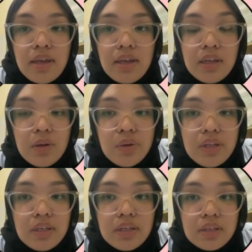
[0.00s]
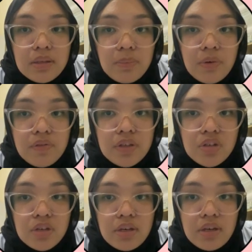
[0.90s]
including the
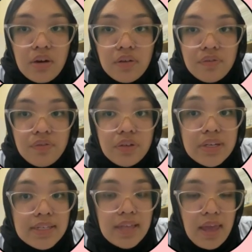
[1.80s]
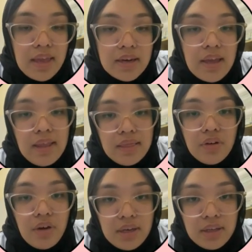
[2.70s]
provision of first aid and
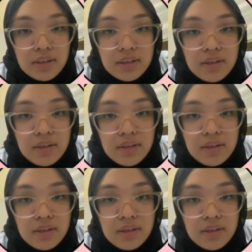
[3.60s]
training.